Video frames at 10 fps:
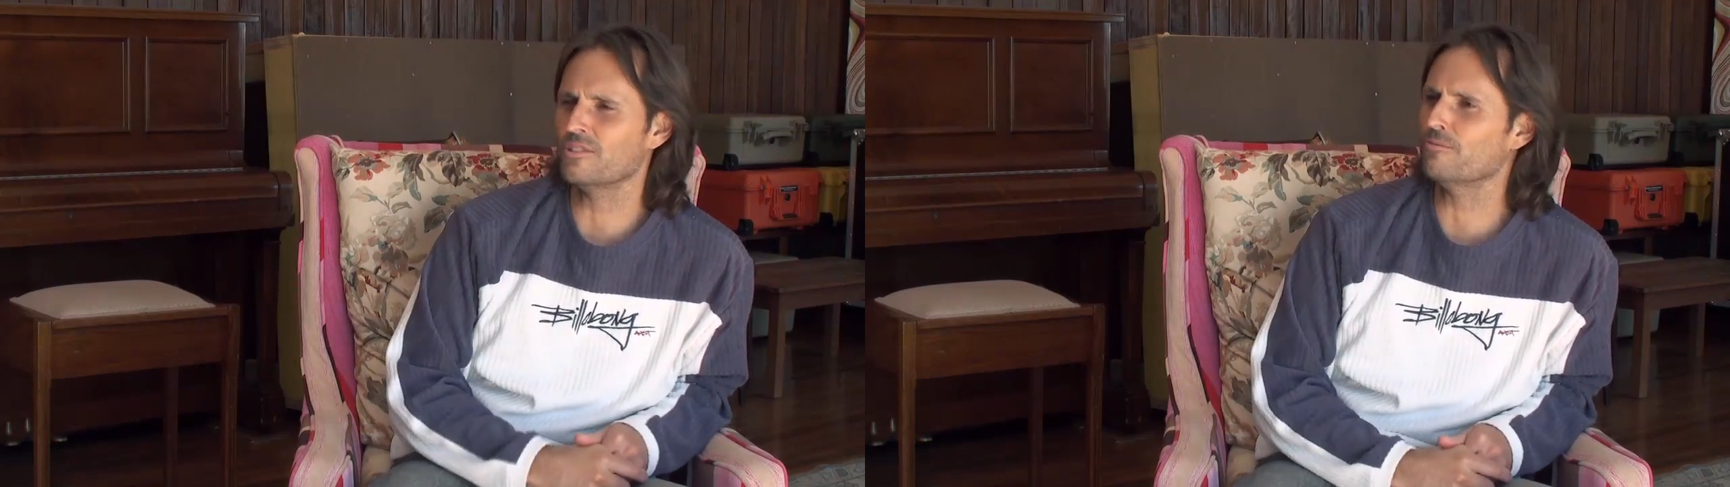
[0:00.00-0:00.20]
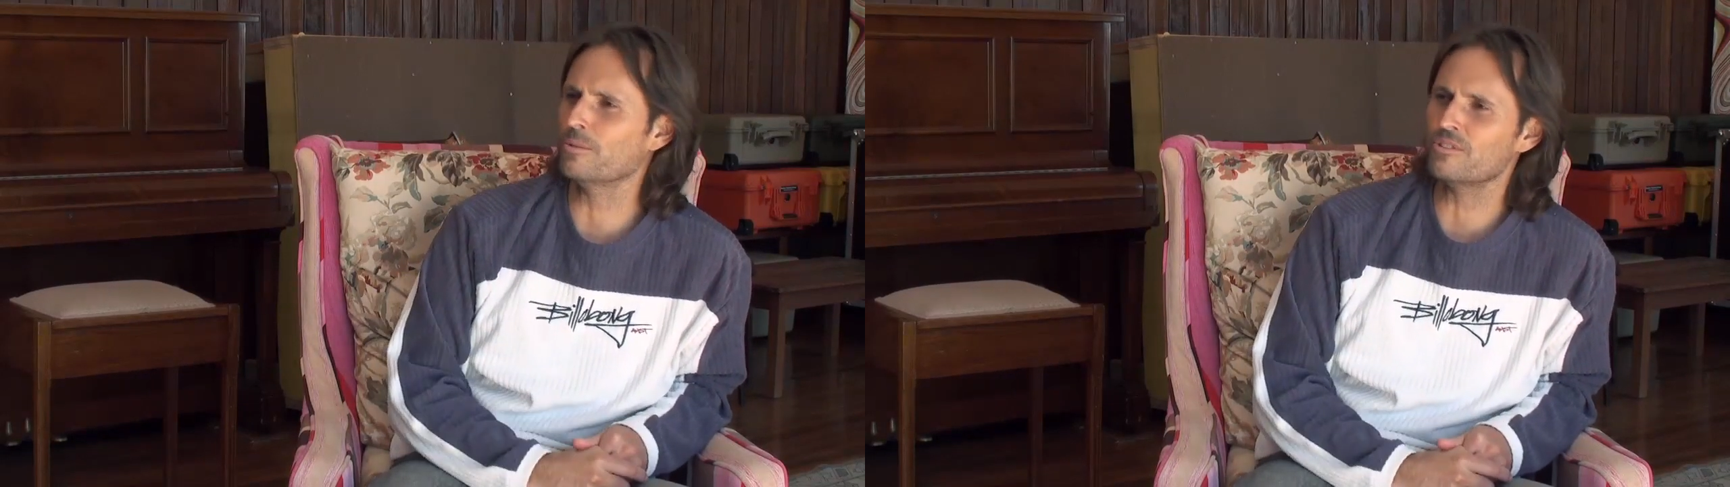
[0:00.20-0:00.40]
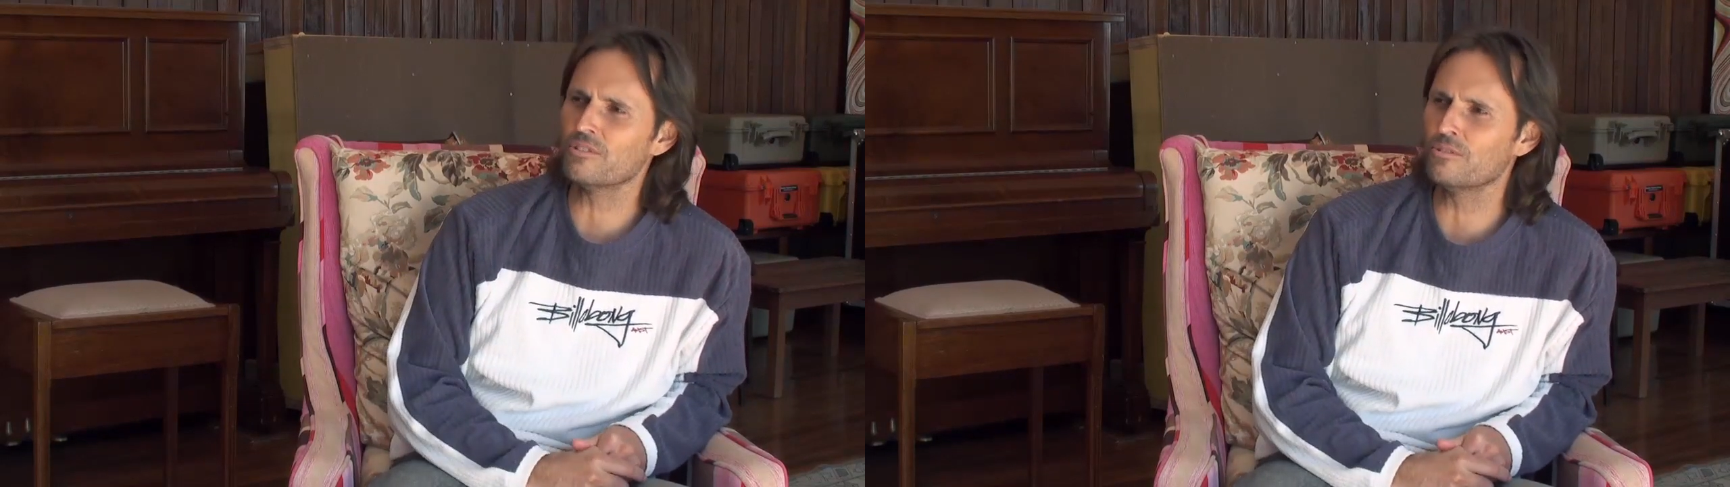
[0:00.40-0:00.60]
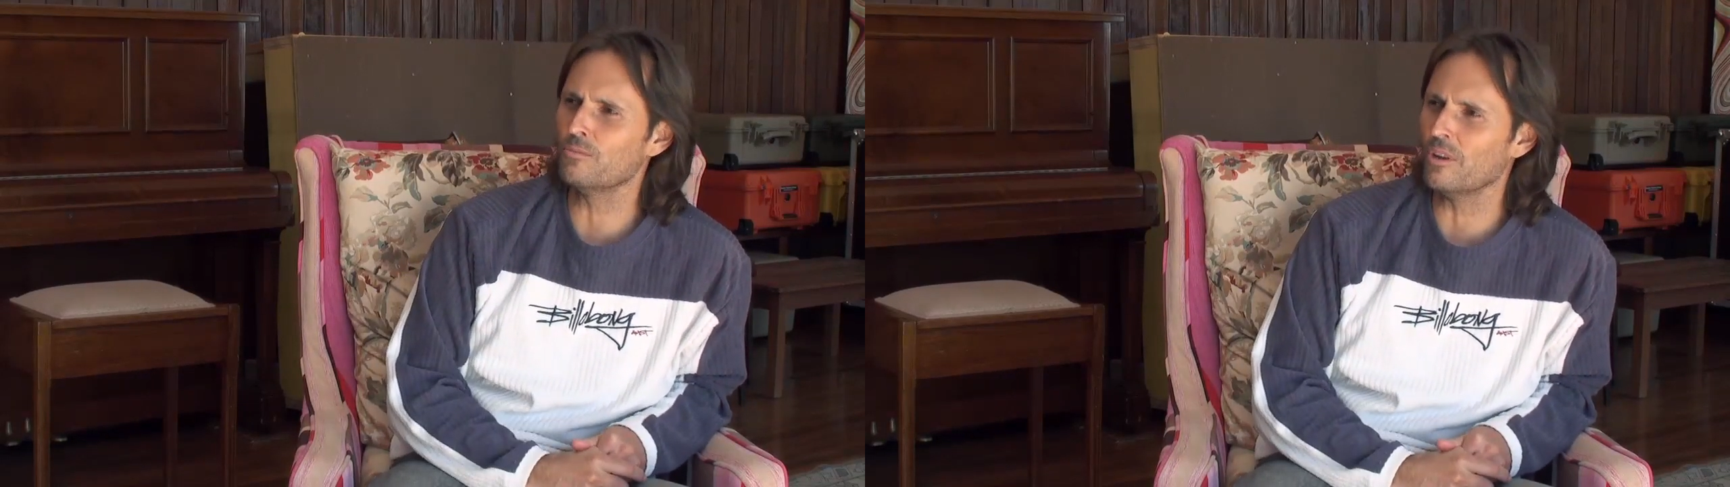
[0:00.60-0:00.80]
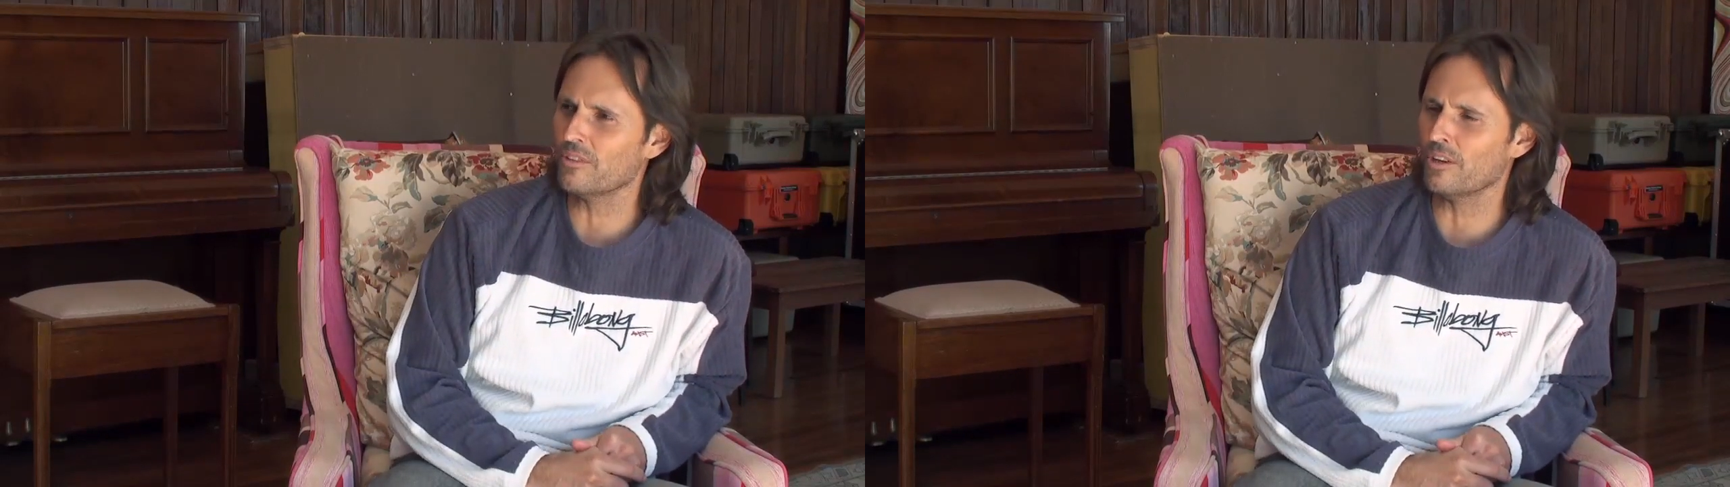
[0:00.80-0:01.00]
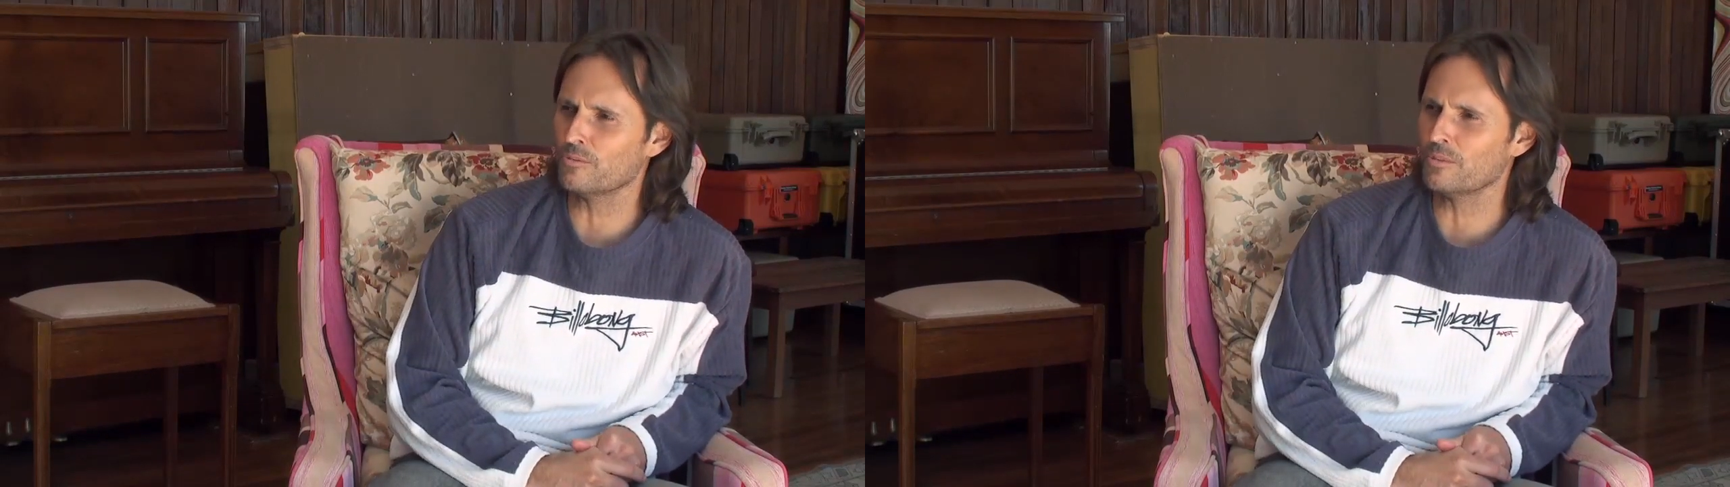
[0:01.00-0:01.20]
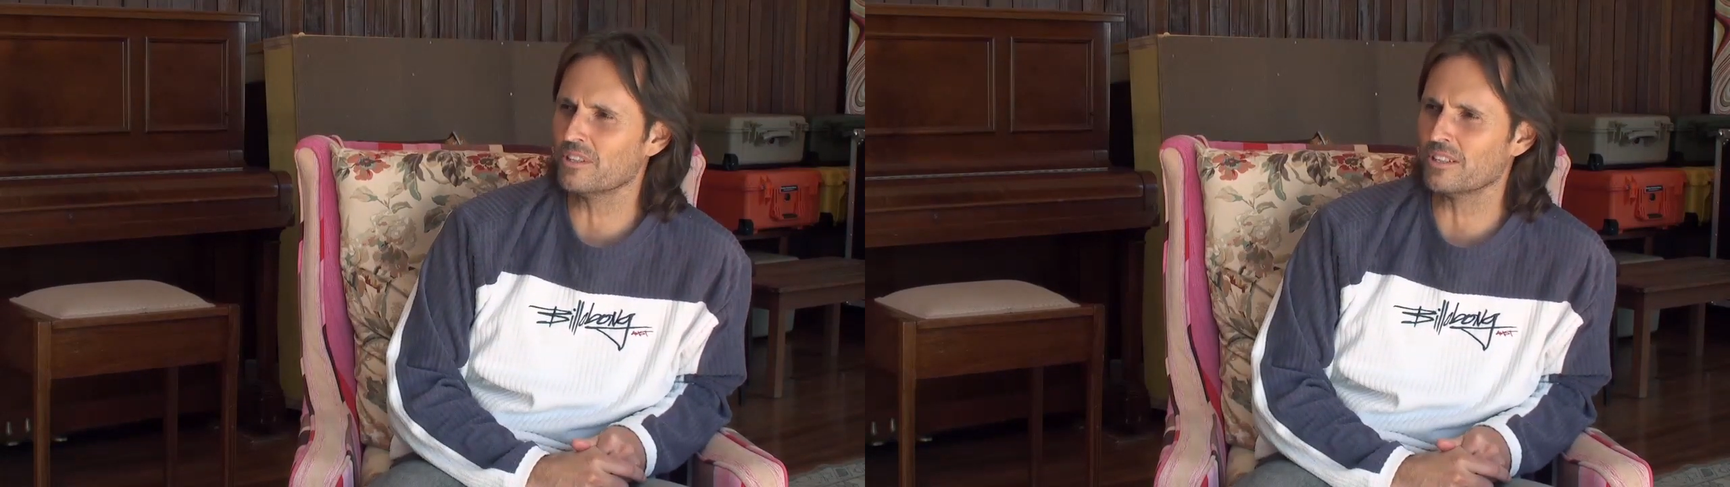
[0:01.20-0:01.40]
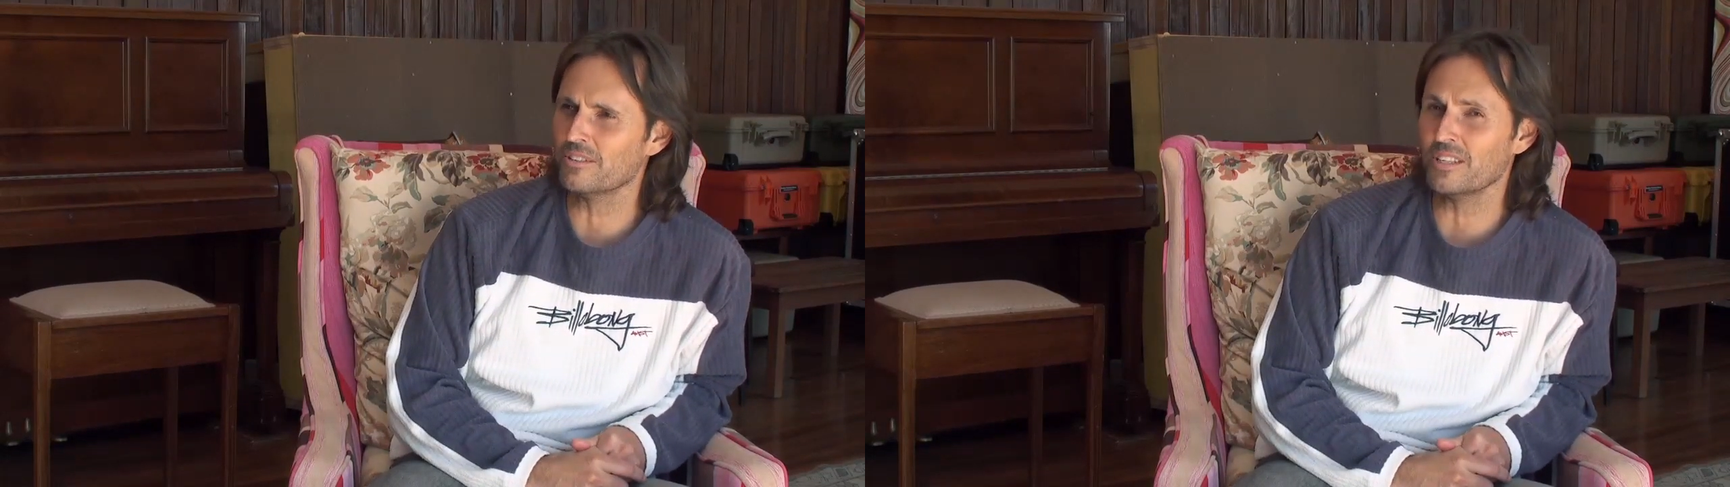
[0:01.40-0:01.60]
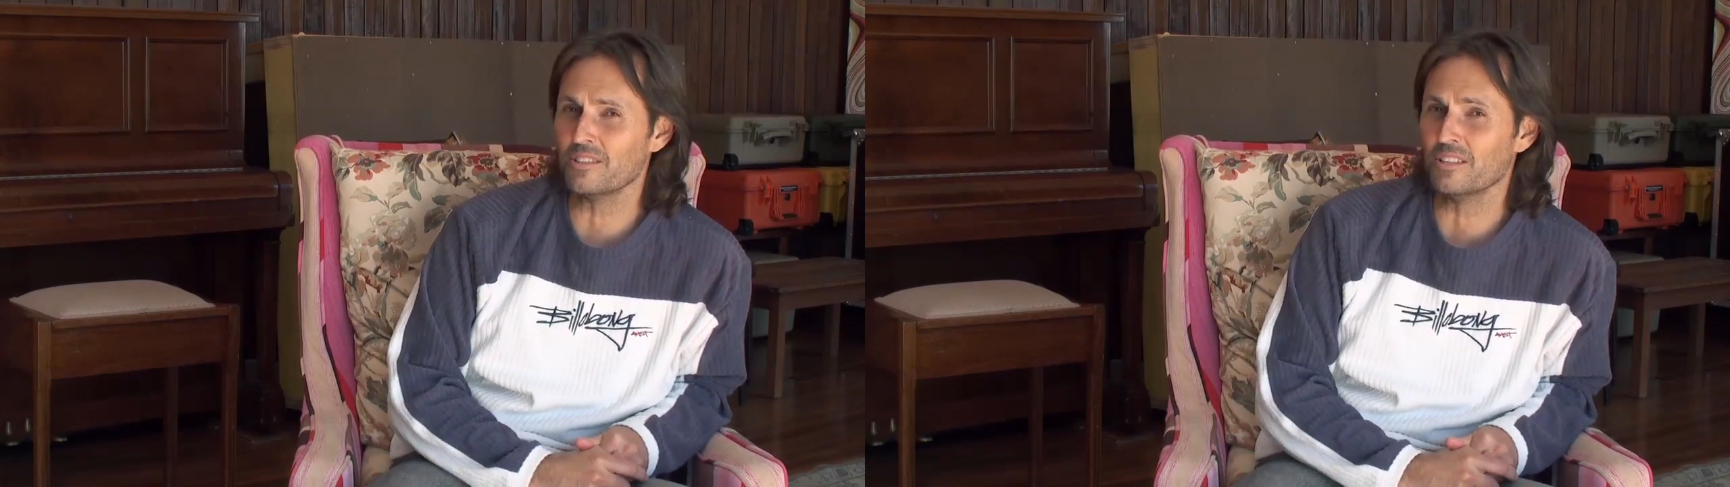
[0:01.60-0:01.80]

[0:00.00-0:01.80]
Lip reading: if we still want those particular things?